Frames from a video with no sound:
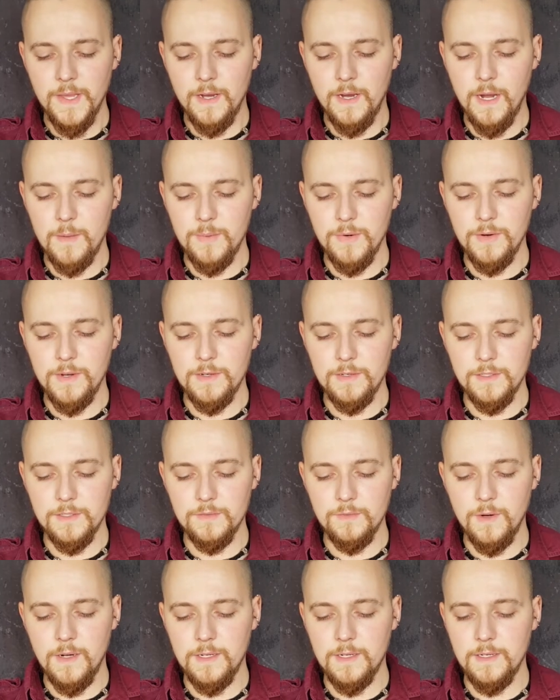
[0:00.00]

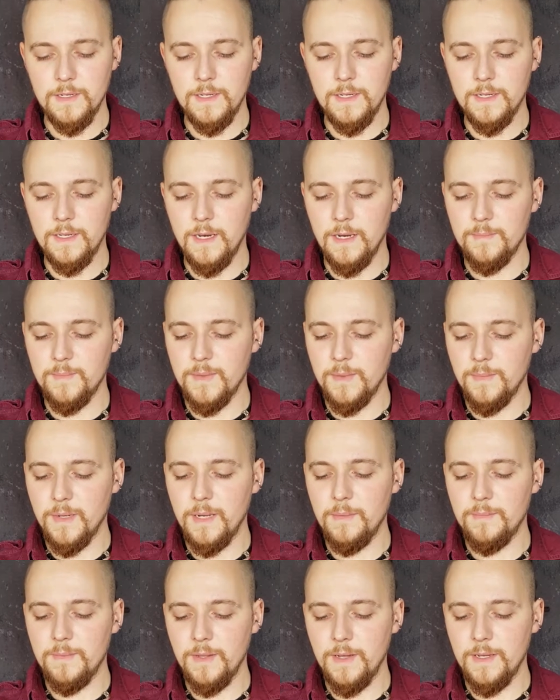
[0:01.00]
Operators run it up the
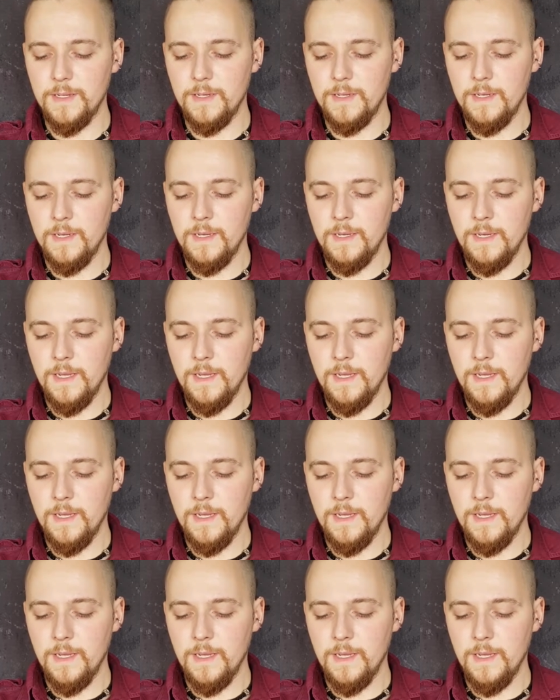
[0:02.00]
pipeline,